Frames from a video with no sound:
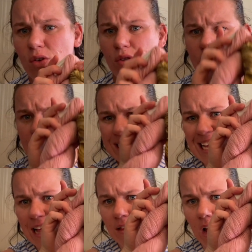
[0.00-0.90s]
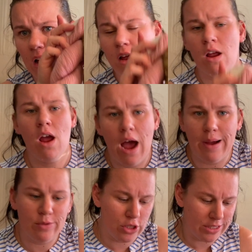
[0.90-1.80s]
all those together. I
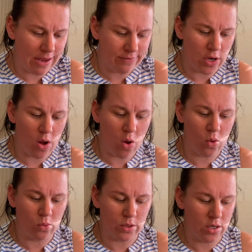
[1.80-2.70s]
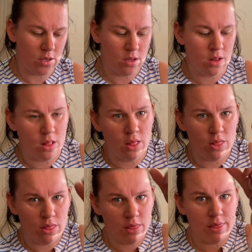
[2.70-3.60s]
would just have to hold
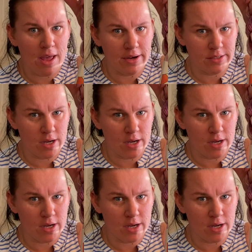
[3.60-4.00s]
that